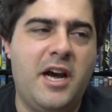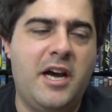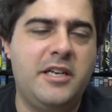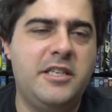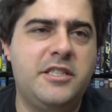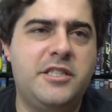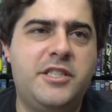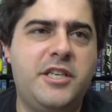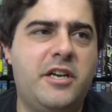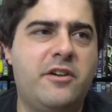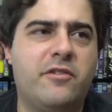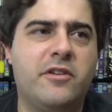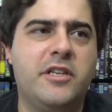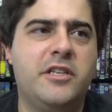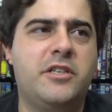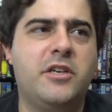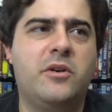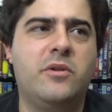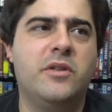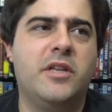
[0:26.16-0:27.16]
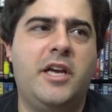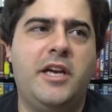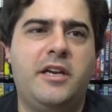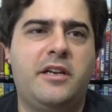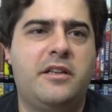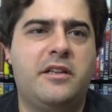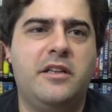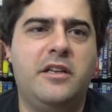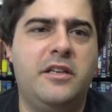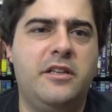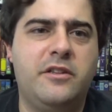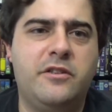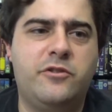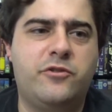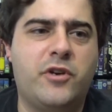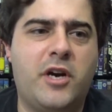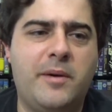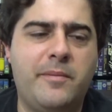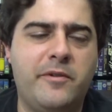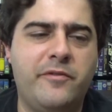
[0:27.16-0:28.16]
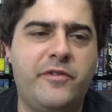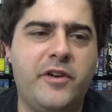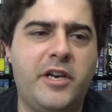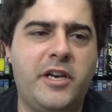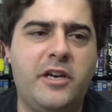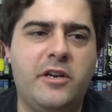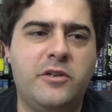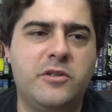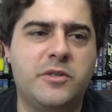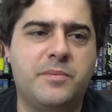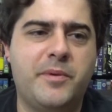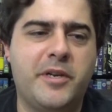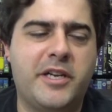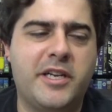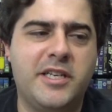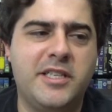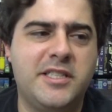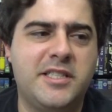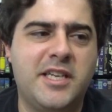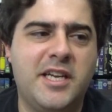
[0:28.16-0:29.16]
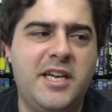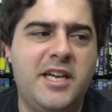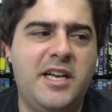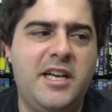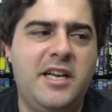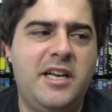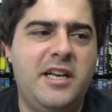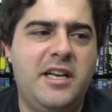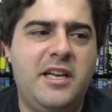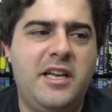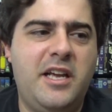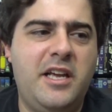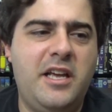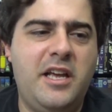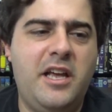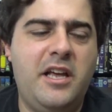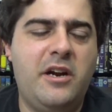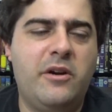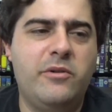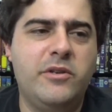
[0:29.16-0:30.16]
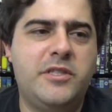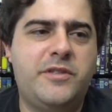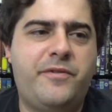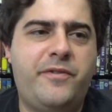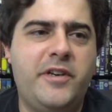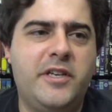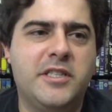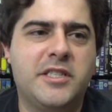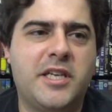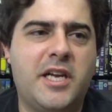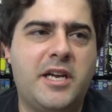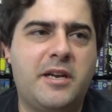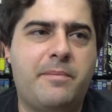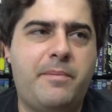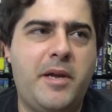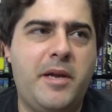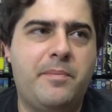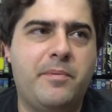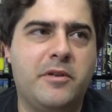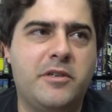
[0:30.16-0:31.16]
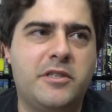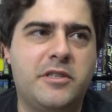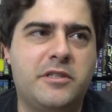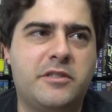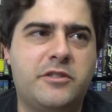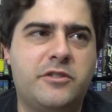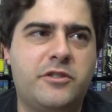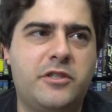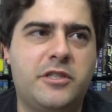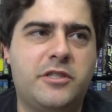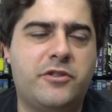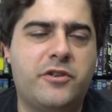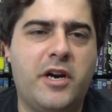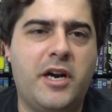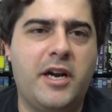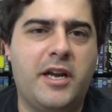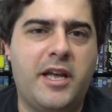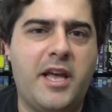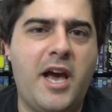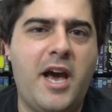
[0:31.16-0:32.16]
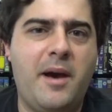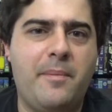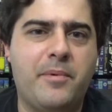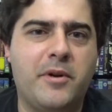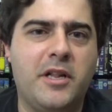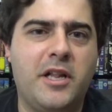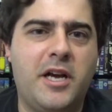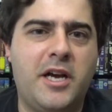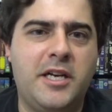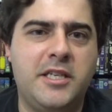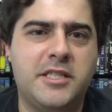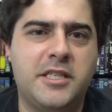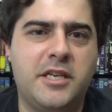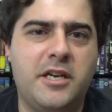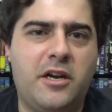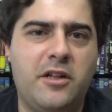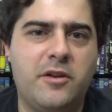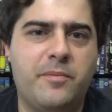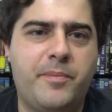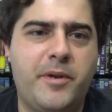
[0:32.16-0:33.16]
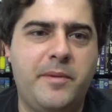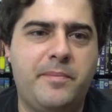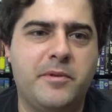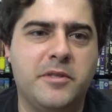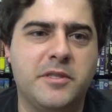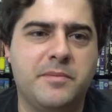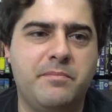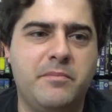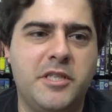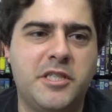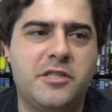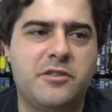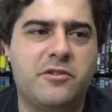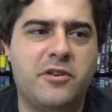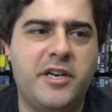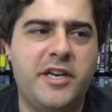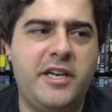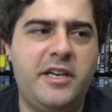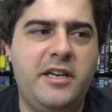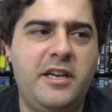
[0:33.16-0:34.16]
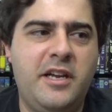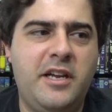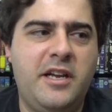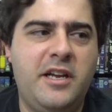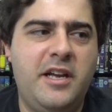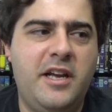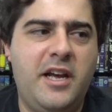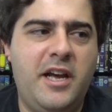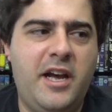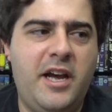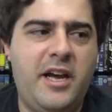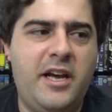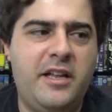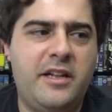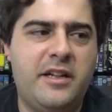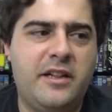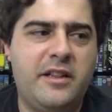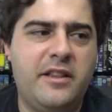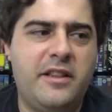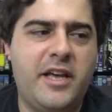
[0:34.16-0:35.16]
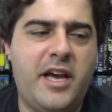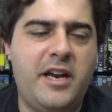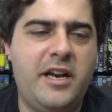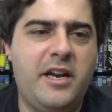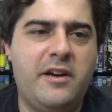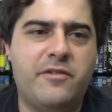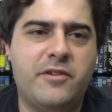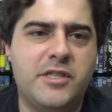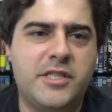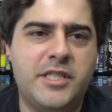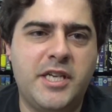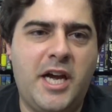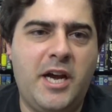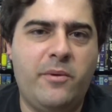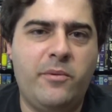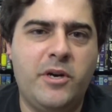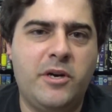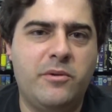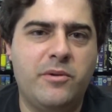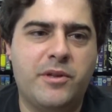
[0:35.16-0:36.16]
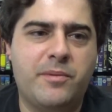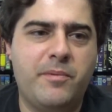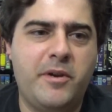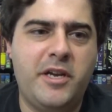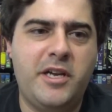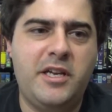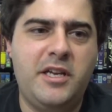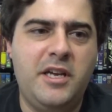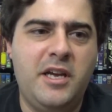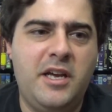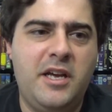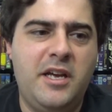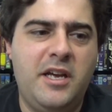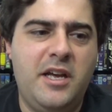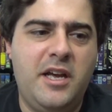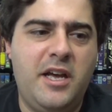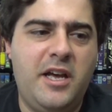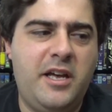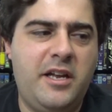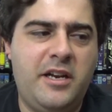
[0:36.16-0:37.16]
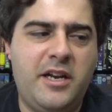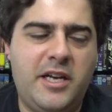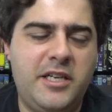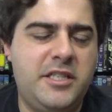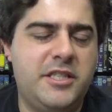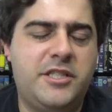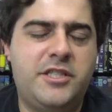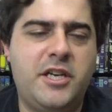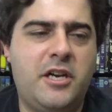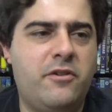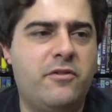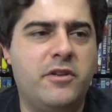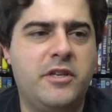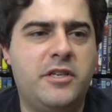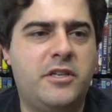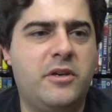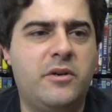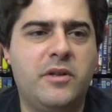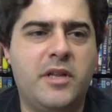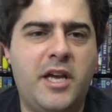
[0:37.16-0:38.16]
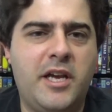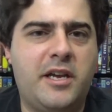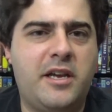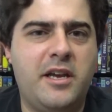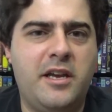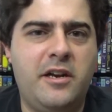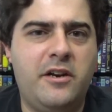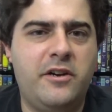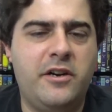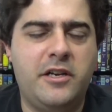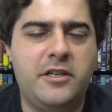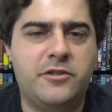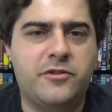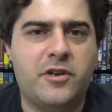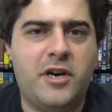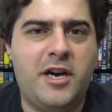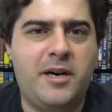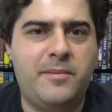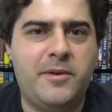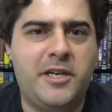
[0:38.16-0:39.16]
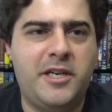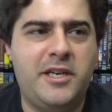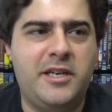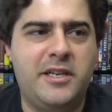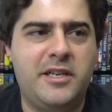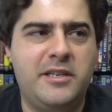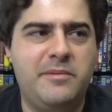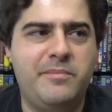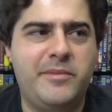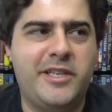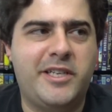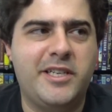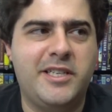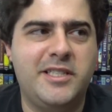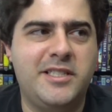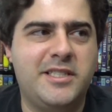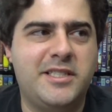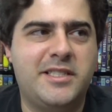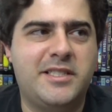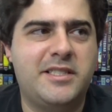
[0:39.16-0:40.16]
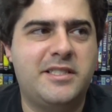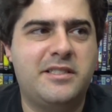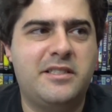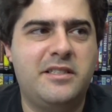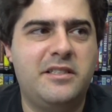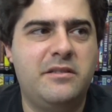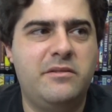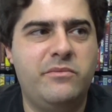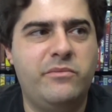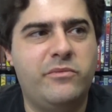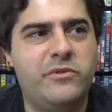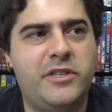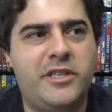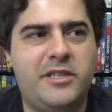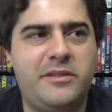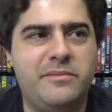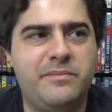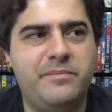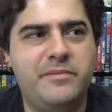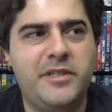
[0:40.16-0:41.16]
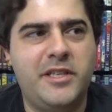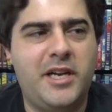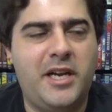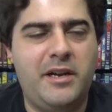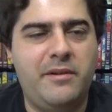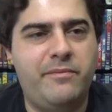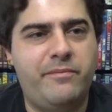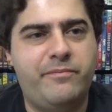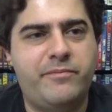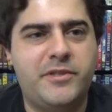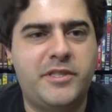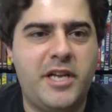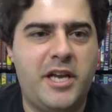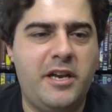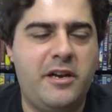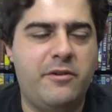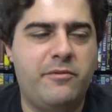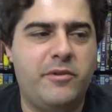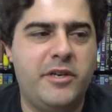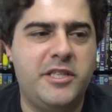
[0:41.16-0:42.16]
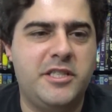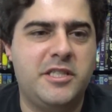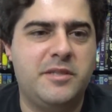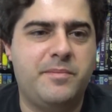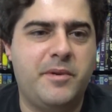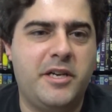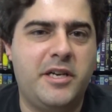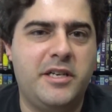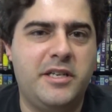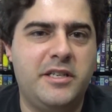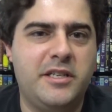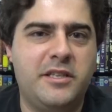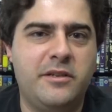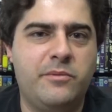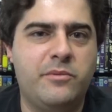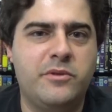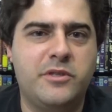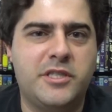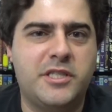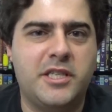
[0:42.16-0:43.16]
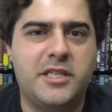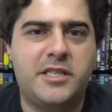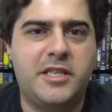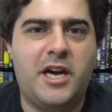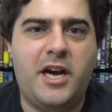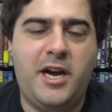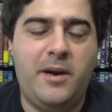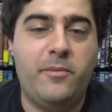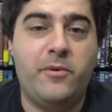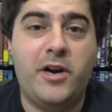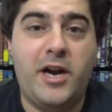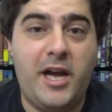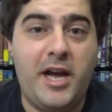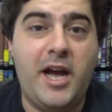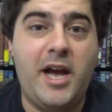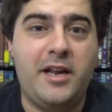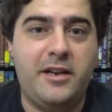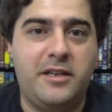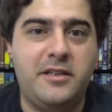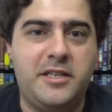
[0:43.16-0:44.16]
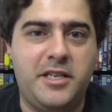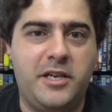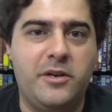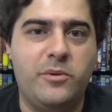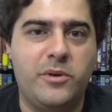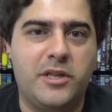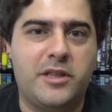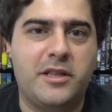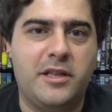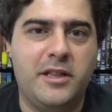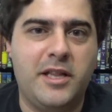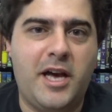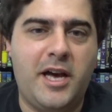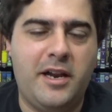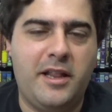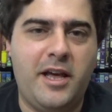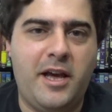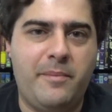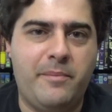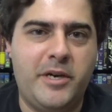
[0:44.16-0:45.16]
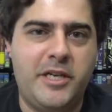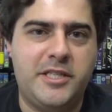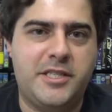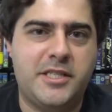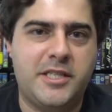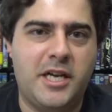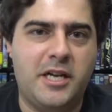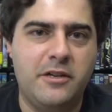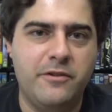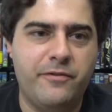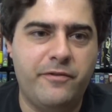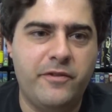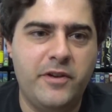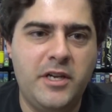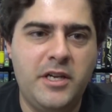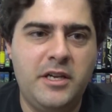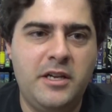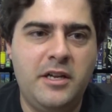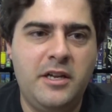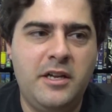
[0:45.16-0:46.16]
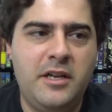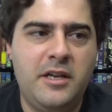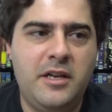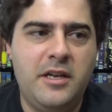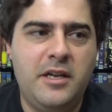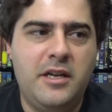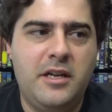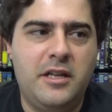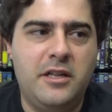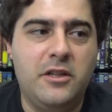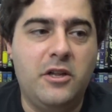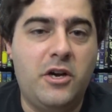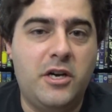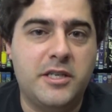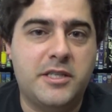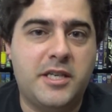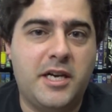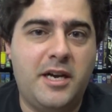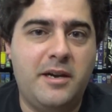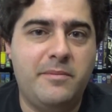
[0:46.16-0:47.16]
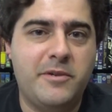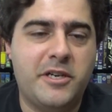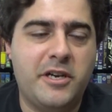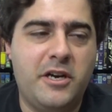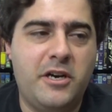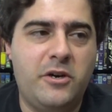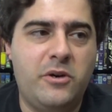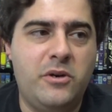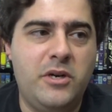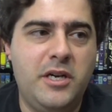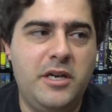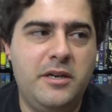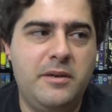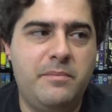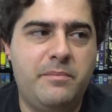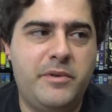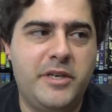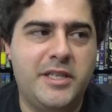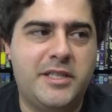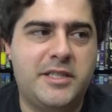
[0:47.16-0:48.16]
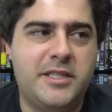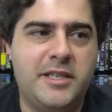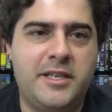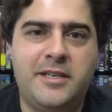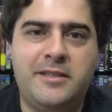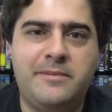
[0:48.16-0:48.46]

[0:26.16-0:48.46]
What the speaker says: just generally don't like drama videos because it always feels like people are just trying to capitalize on other people's misery, and that never sat well with me. And I just generally don't like internet drama because, well, I've stated reasons, but there was a time when I had to deal with a lot of that myself a long time ago, but